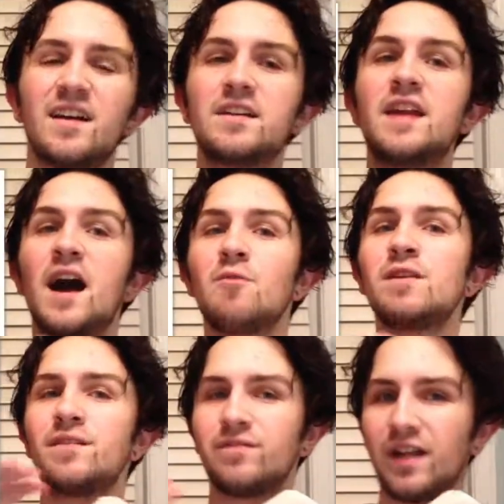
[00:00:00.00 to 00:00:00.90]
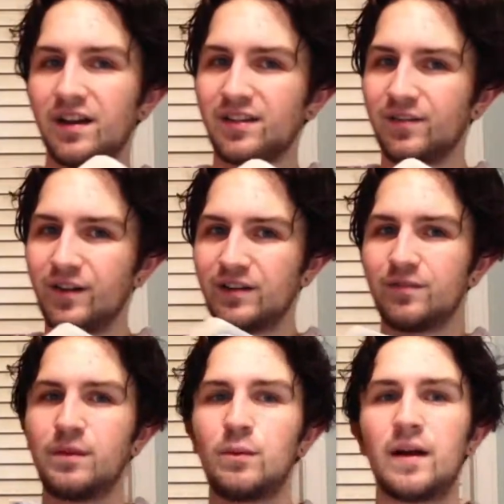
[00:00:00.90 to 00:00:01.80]
Now we can flash the footage
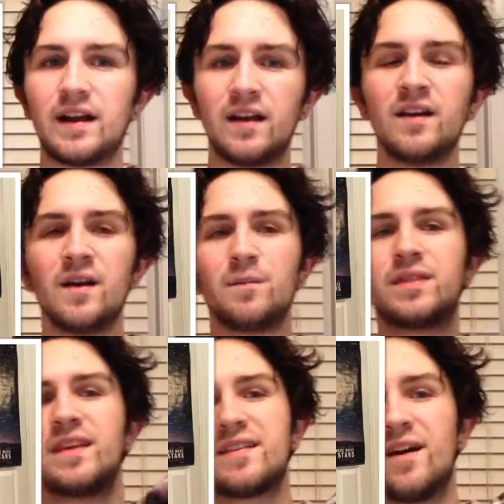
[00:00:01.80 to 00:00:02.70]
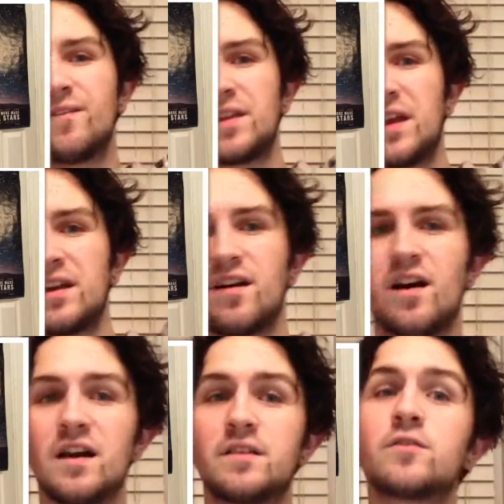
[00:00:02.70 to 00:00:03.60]
of me wearing it. But this outfit that I
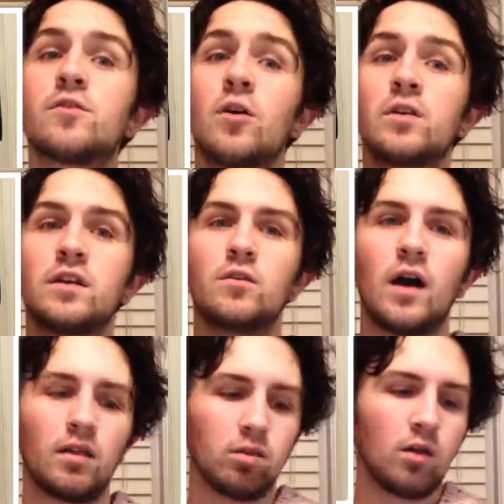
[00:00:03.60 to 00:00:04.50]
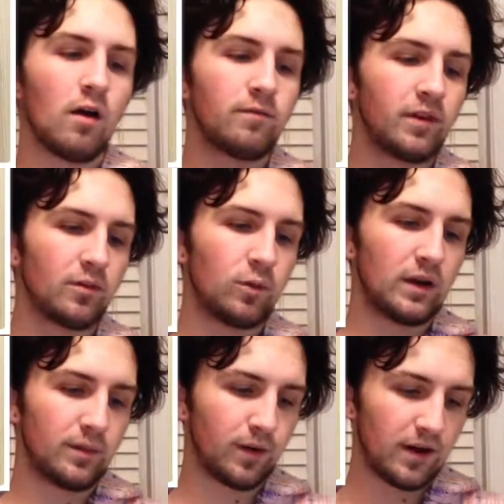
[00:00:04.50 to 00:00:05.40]
got is so cute. I love this
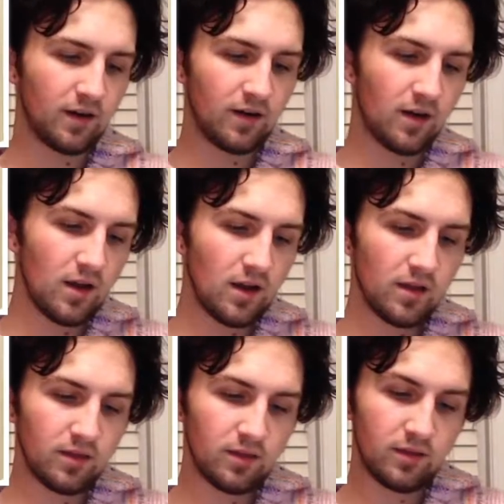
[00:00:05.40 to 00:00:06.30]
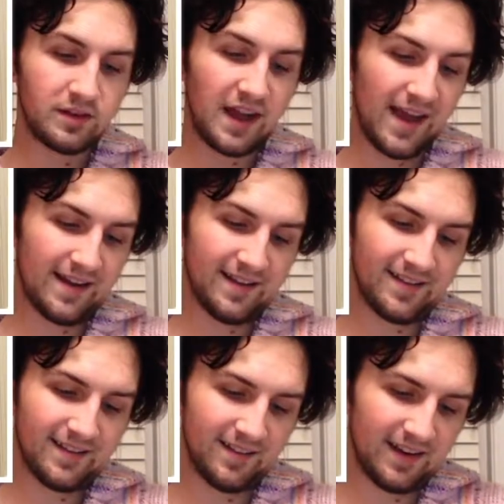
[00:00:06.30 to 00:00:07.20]
windbreaker. The tag is
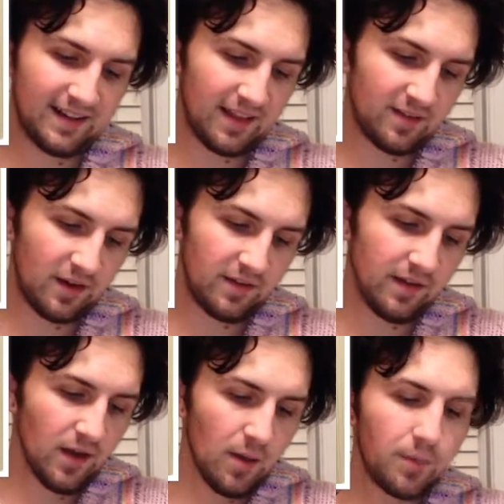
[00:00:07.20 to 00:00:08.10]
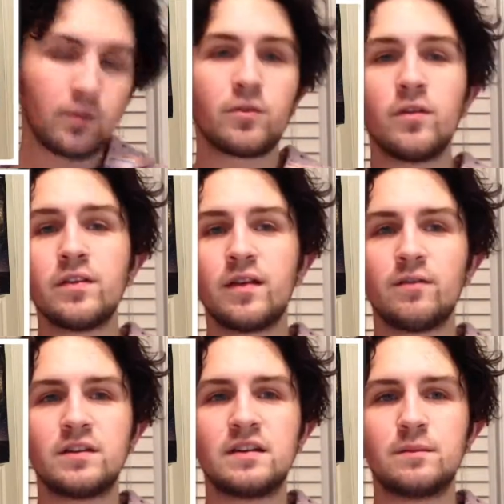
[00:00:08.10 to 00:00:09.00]
still in it, that's crazy. But it was only
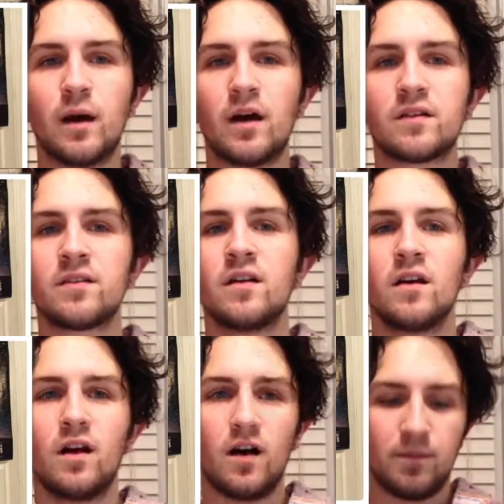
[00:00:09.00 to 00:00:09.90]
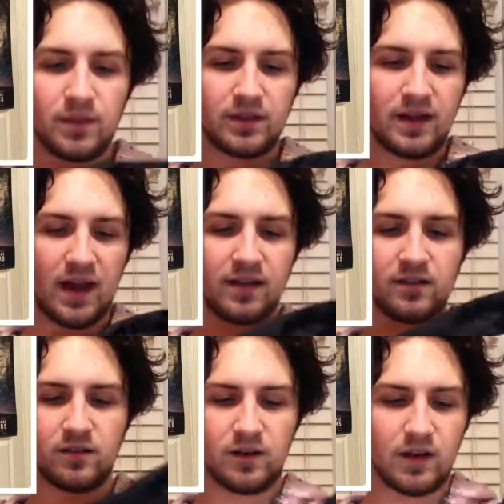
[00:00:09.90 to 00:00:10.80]
17 bucks. But the tag is
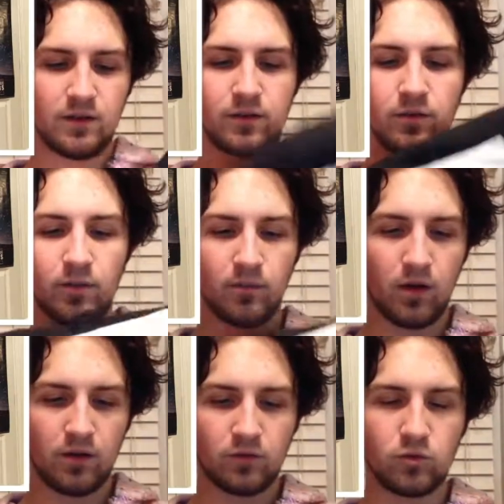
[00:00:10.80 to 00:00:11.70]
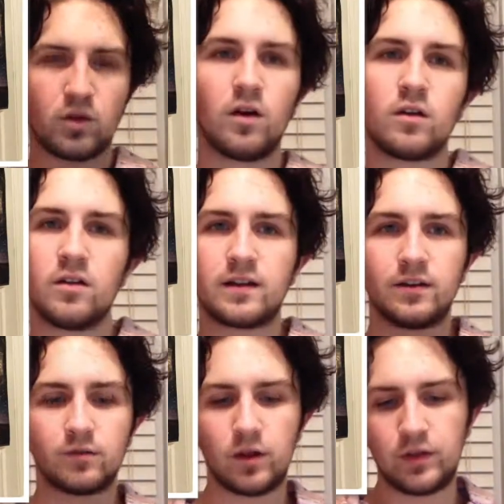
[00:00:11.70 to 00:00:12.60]
still in it. It's from a store called
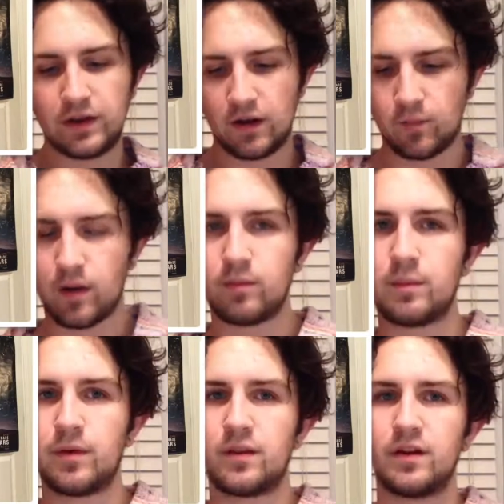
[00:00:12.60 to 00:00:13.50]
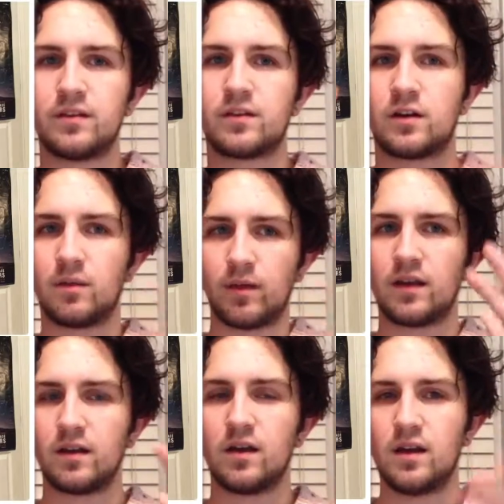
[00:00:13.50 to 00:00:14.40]
Collective Clothing. I'll probably put their Instagram,
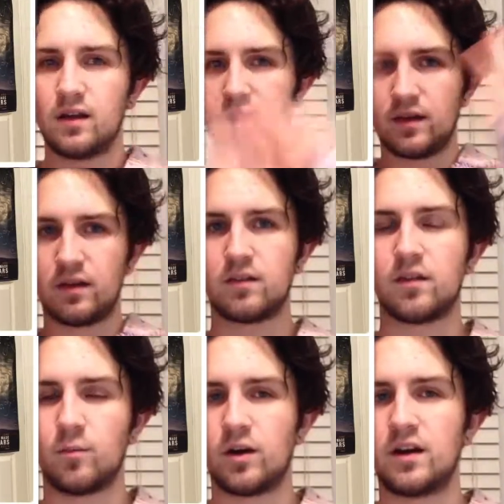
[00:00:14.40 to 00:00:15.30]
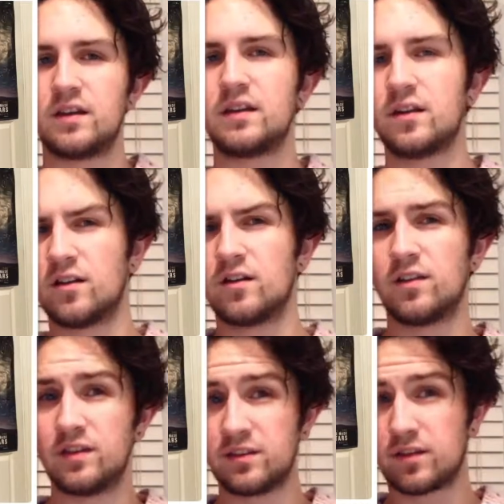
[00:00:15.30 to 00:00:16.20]
like, somewhere in here or
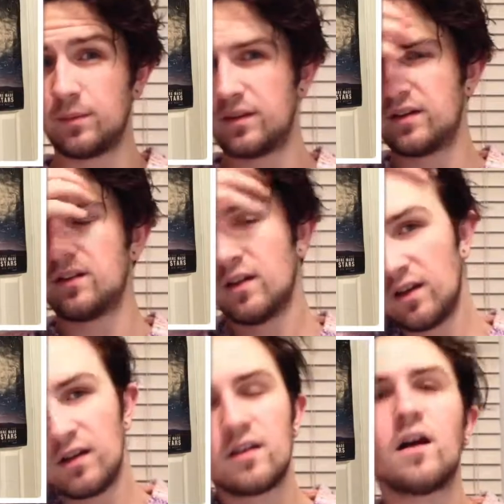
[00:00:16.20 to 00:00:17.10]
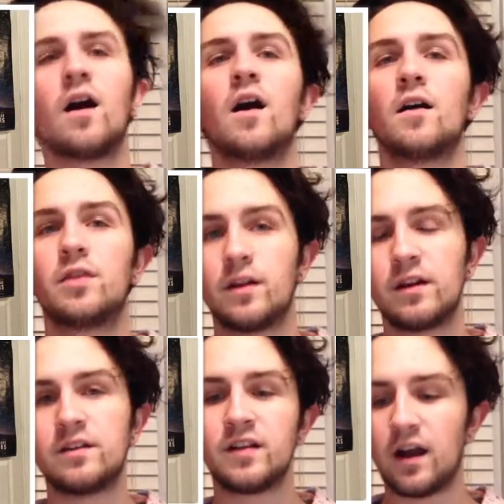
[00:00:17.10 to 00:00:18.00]
in the description. They're
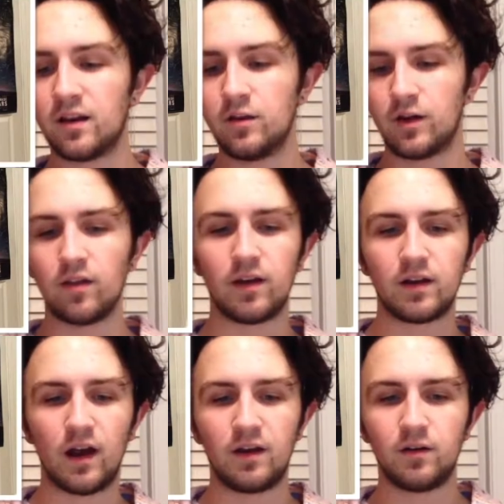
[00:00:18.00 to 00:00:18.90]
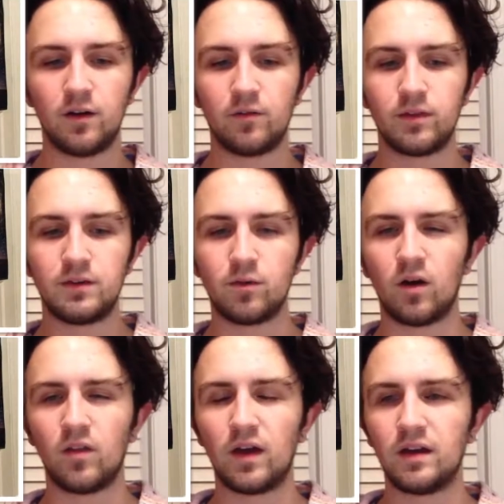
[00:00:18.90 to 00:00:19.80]
in Chattanooga, like, I don't know if they do
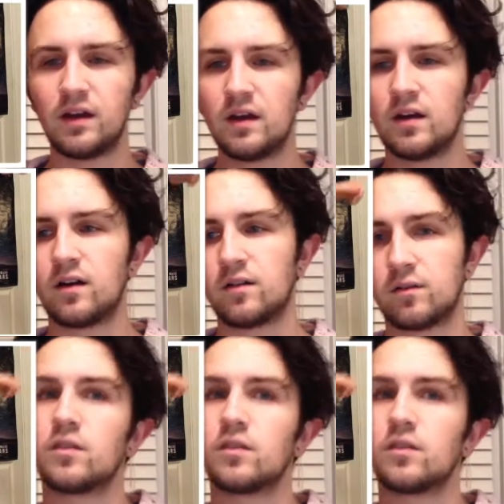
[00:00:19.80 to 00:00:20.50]
online.